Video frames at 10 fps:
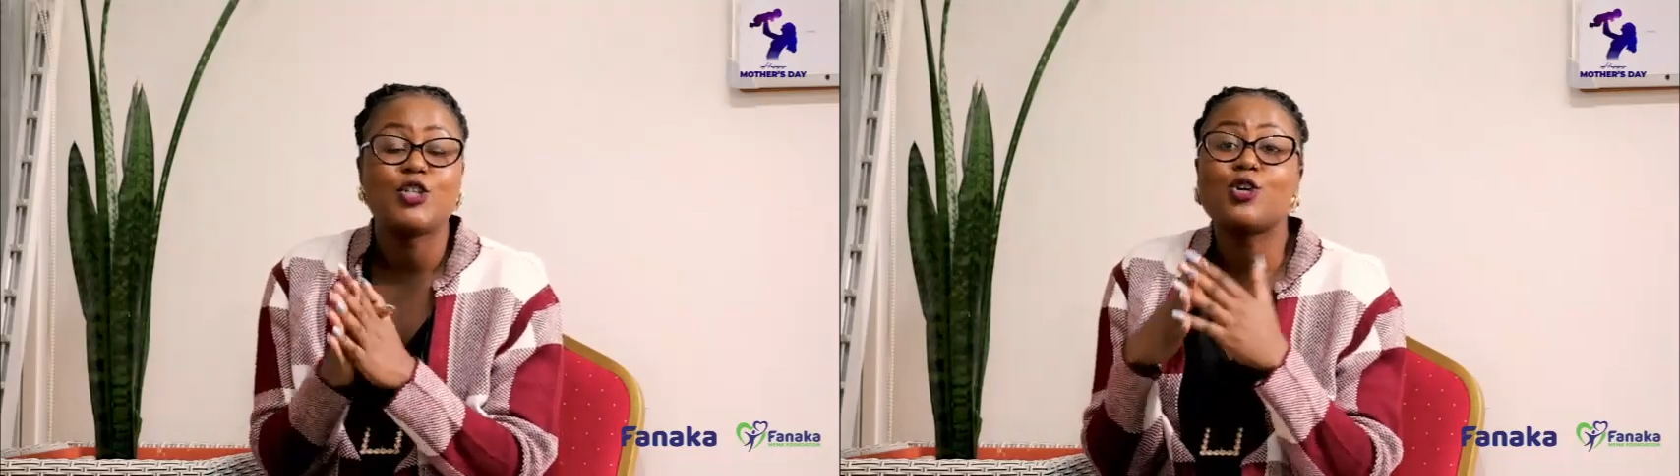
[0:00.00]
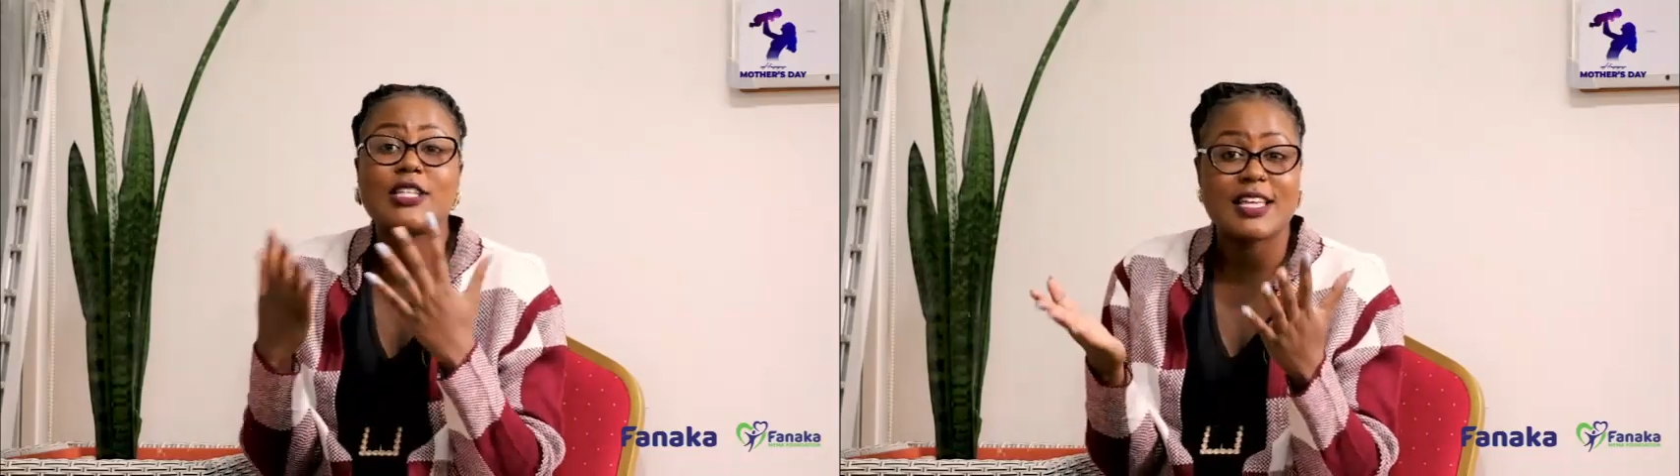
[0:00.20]

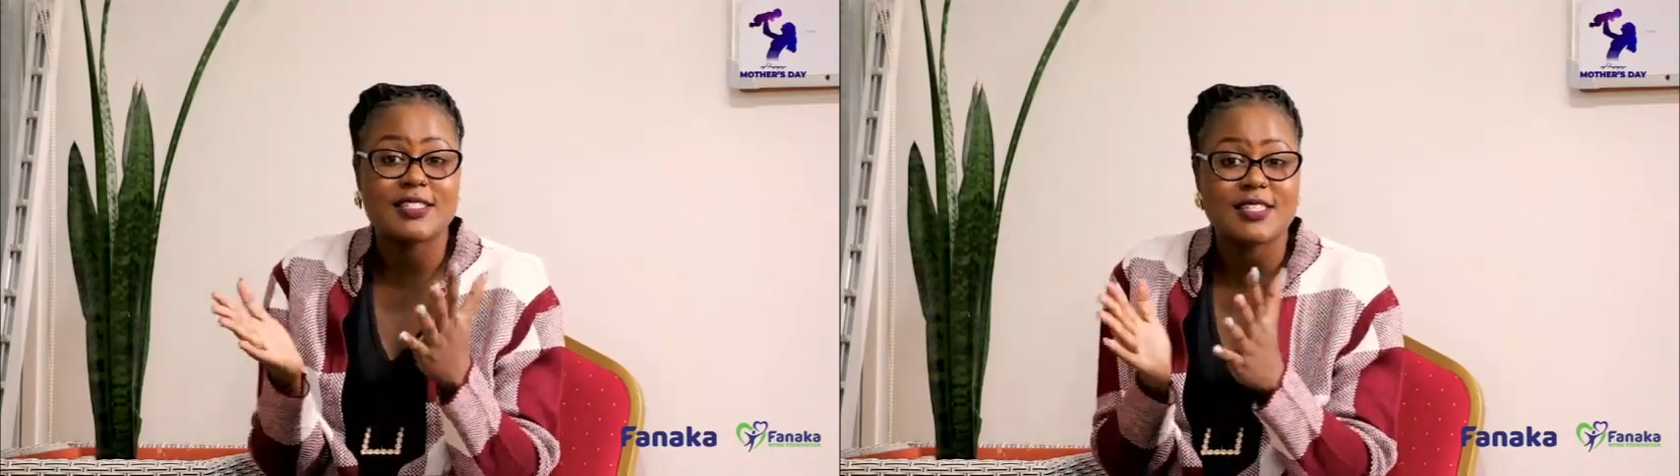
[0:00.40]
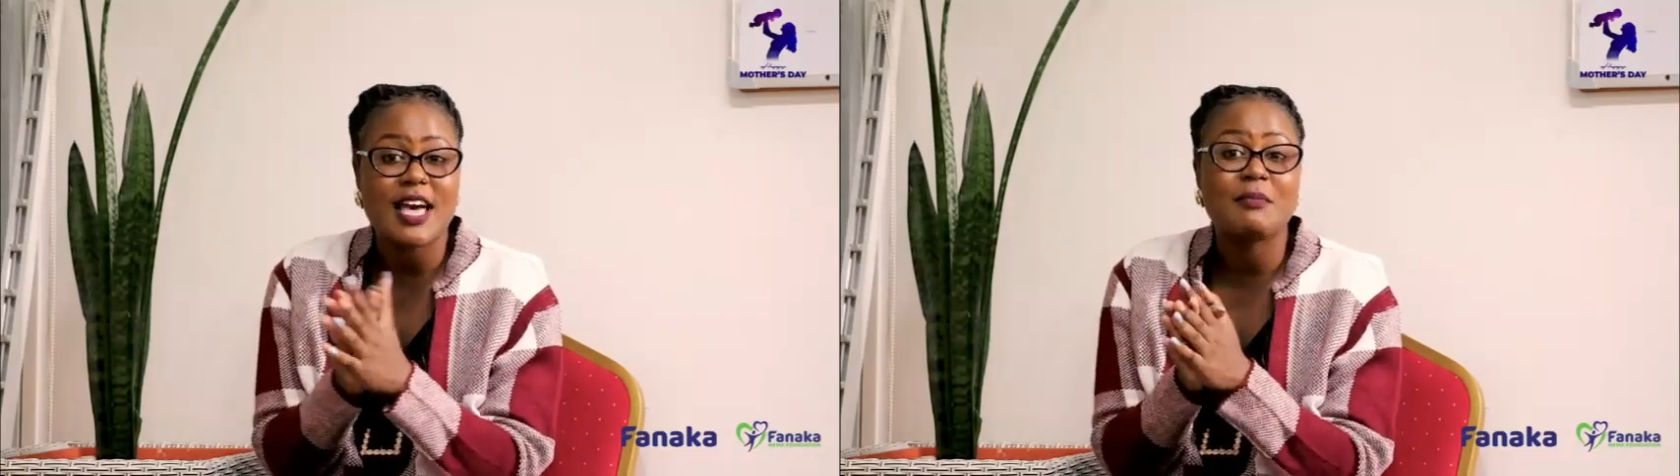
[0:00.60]
taught
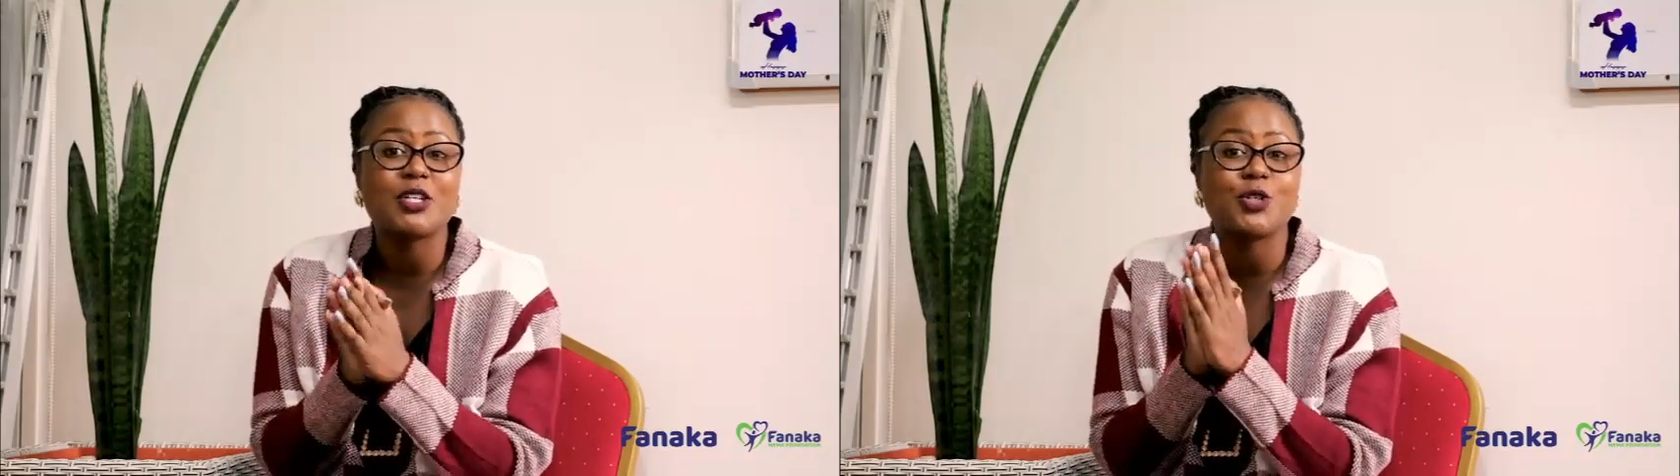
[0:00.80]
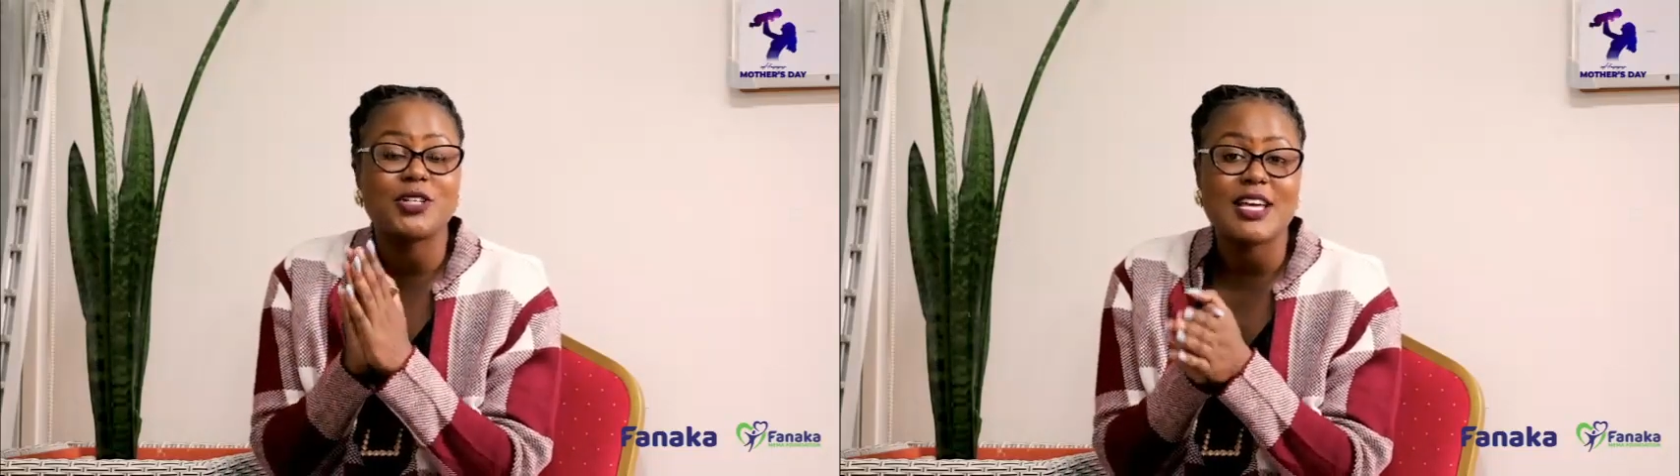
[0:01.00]
us,
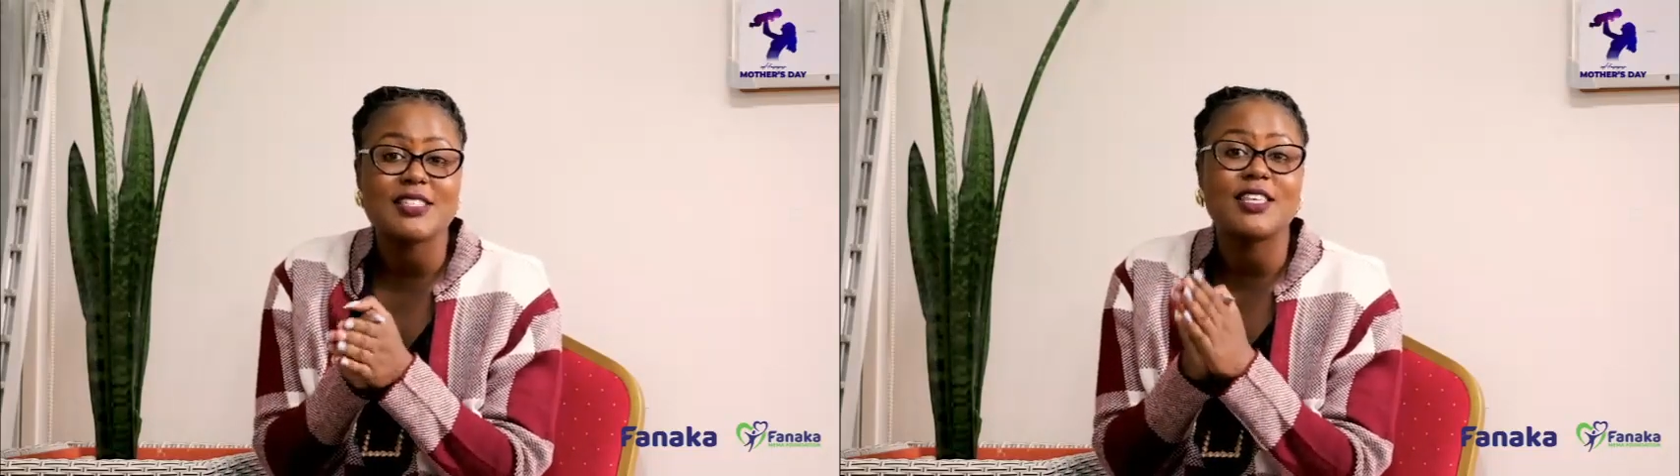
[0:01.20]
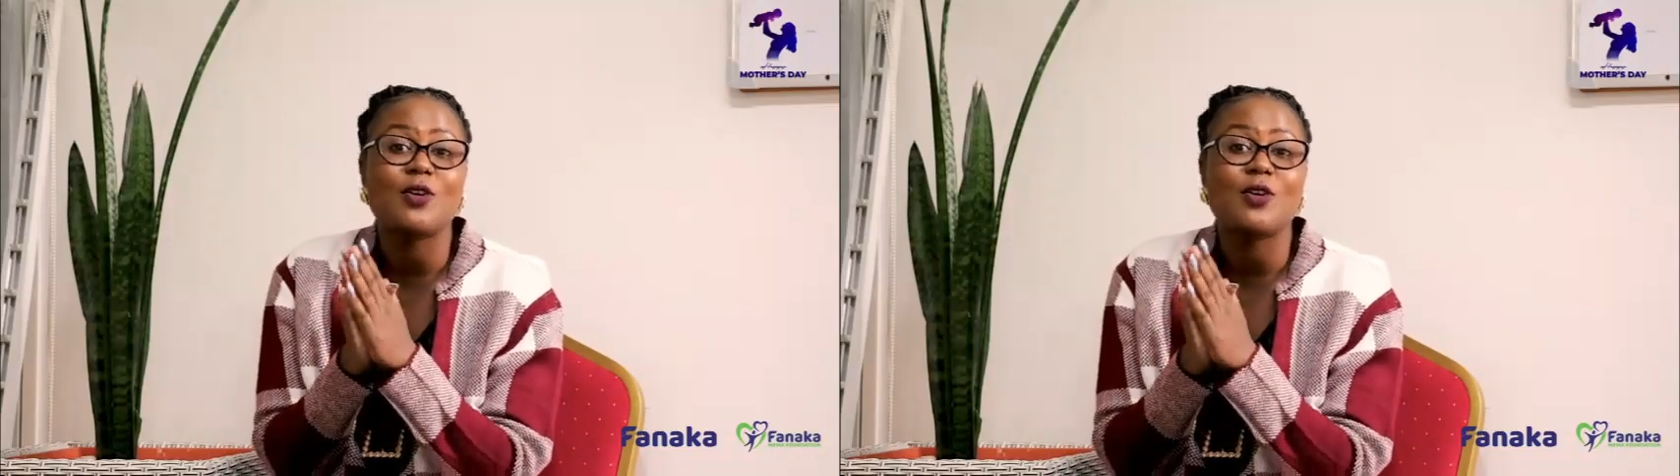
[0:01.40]
I'm assured us